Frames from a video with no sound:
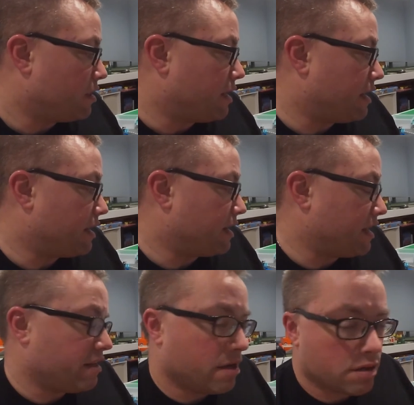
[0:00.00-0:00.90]
and
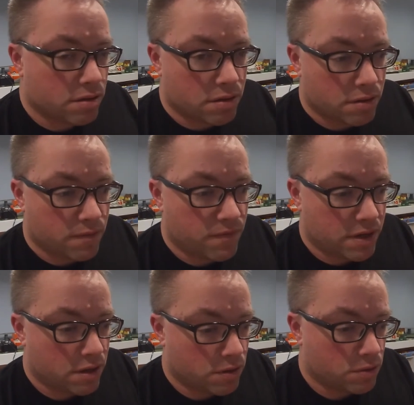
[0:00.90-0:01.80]
any other
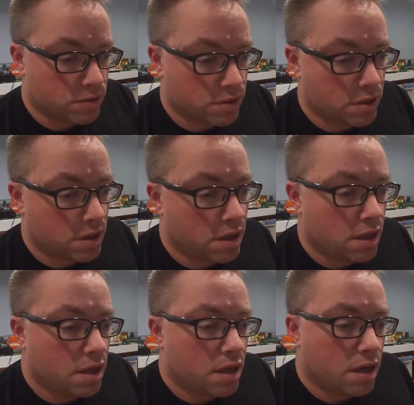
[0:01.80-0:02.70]
videos
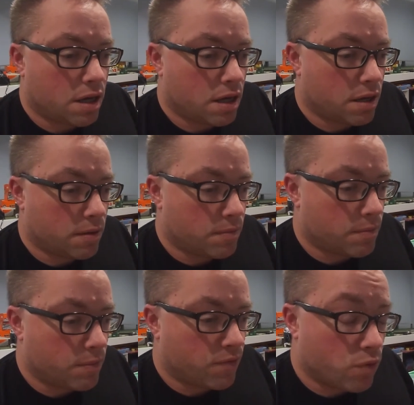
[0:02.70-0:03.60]
uh,
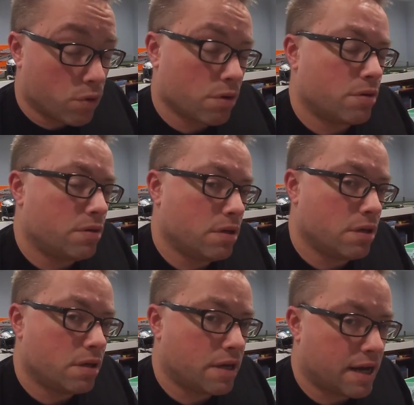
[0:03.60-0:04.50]
before
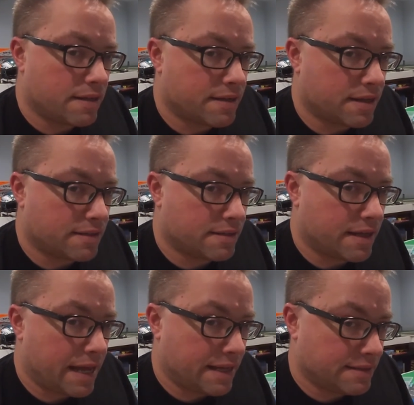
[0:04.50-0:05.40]
the
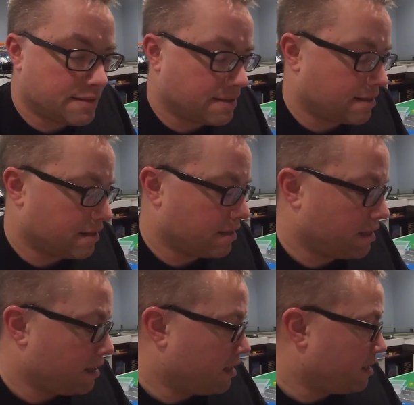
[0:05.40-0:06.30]
contest ends.
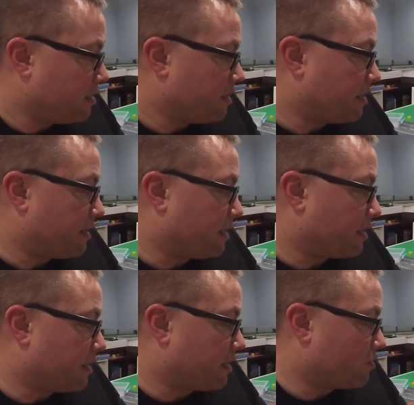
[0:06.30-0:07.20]

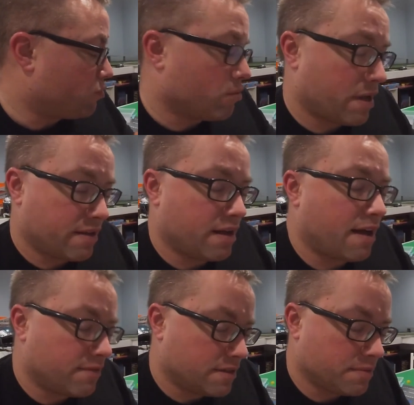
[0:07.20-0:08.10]
And you will have to
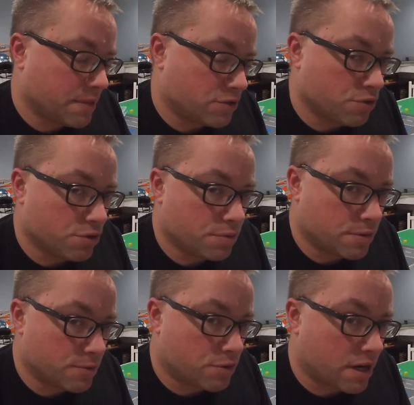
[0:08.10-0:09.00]
obviously make sure you
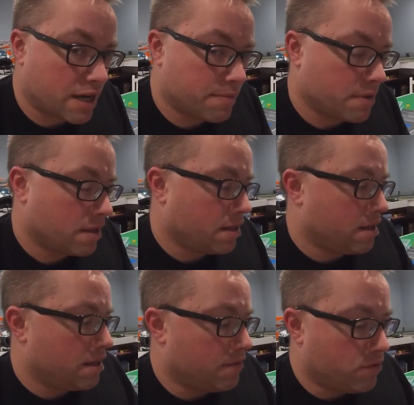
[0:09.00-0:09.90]
subscribe.
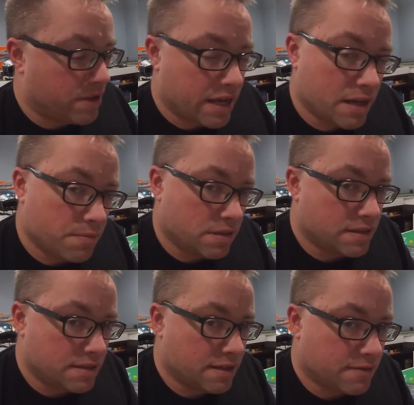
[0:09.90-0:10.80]
If you can,
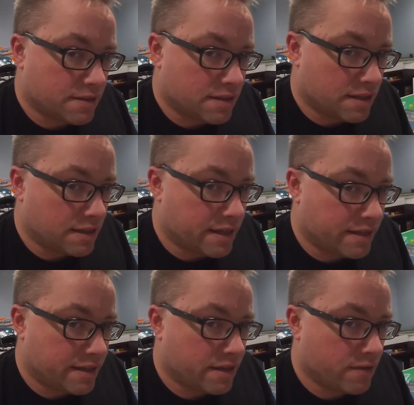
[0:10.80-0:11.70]
please give us a
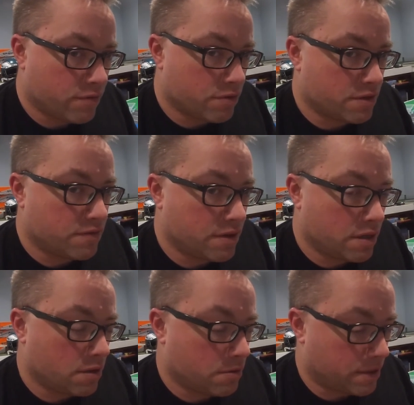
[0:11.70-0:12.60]
like for this
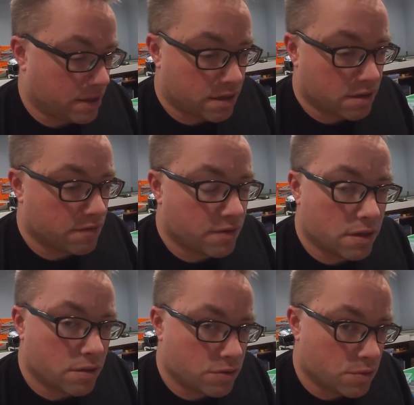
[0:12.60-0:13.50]
video and any other
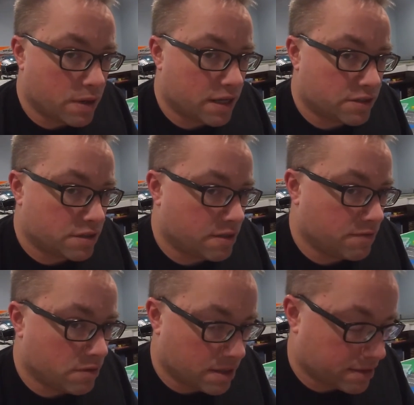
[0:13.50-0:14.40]
videos you watch
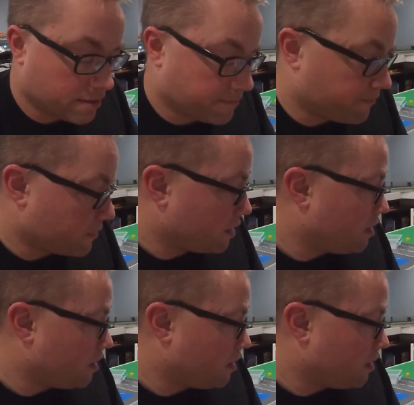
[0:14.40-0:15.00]
if you like them.